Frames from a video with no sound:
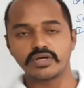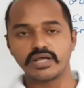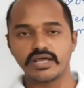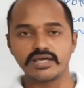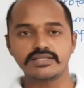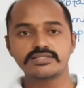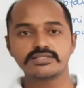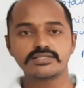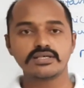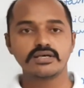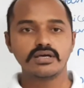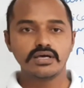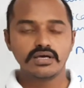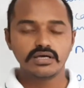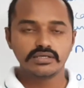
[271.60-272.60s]
hence
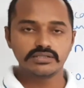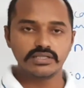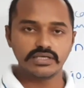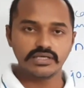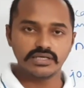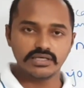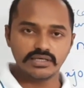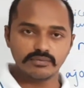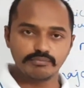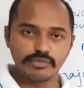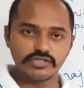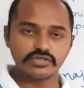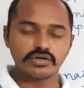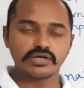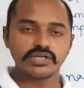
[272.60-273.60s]
the
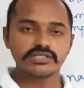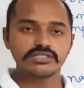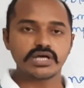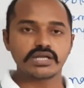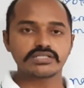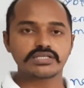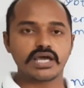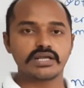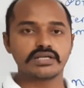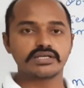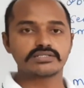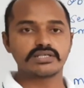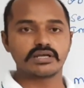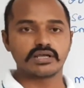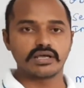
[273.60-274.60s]
majority charge
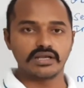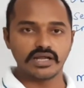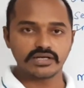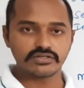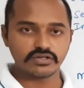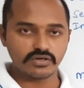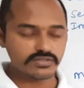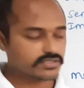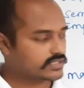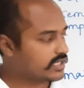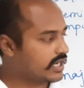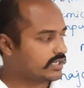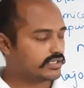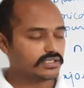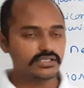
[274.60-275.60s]
carriers are electrons,
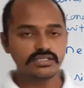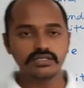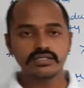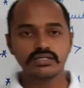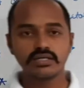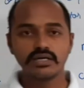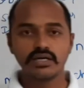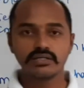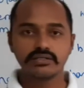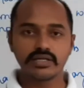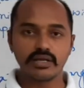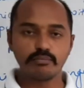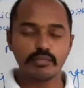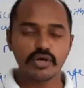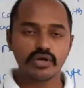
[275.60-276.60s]
and here the
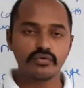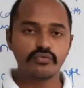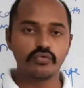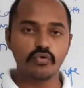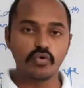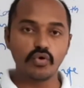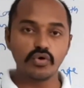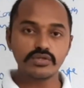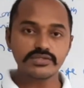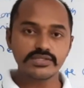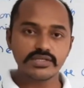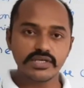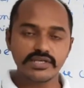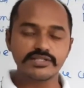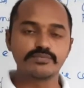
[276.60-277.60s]
number of
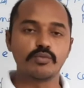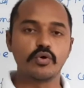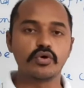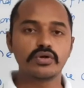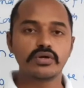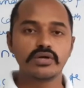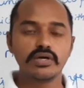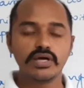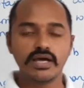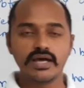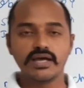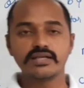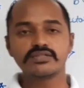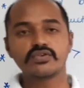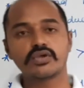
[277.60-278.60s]
holes is more,
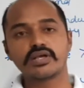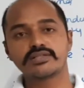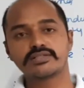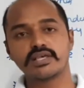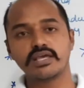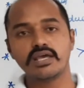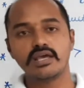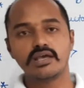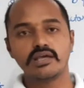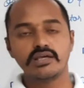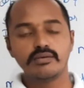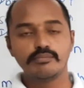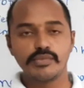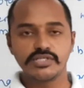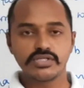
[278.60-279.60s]
hence you can say
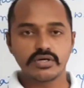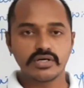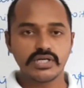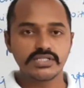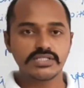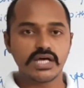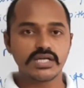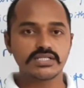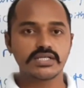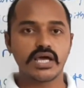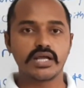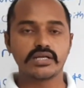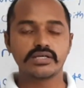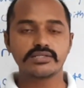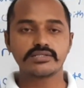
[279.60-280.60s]
majority charge
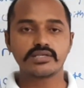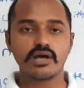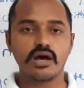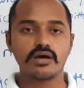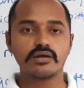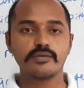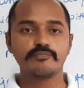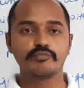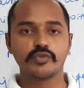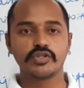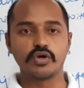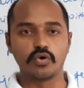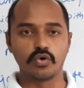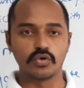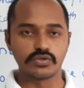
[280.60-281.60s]
carriers are
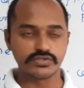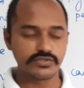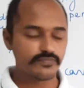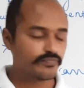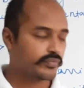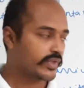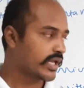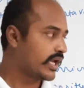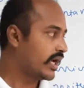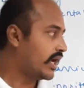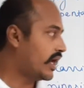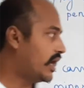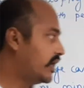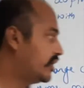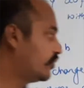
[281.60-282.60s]
the holes.
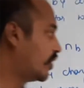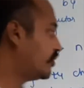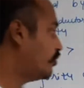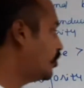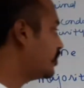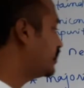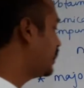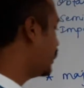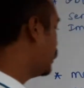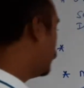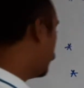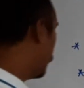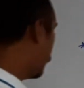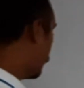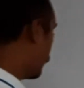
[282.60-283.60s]
And one more
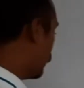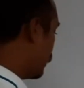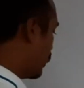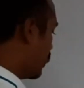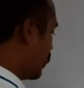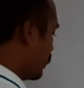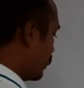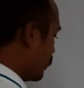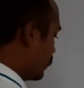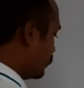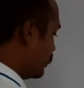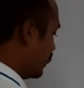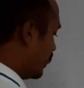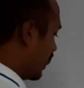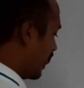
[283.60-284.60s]
thing regarding
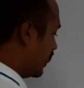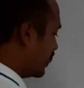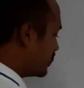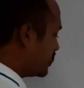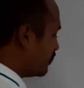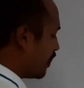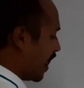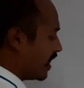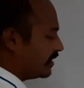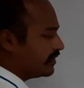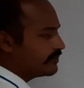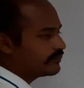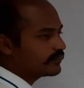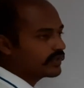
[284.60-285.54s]
the energy band,